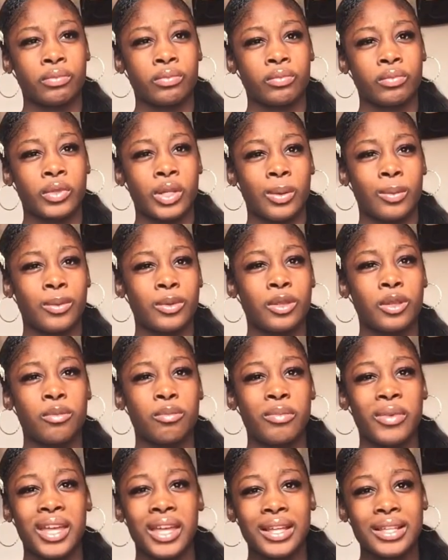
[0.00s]
like with you
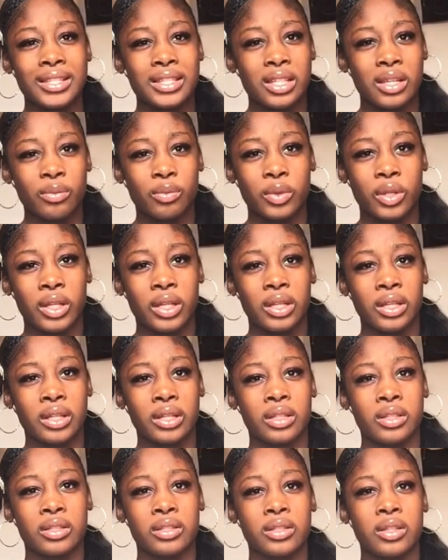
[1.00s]
making
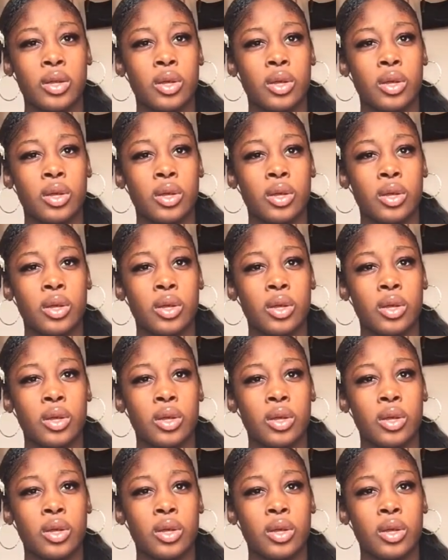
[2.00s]
something,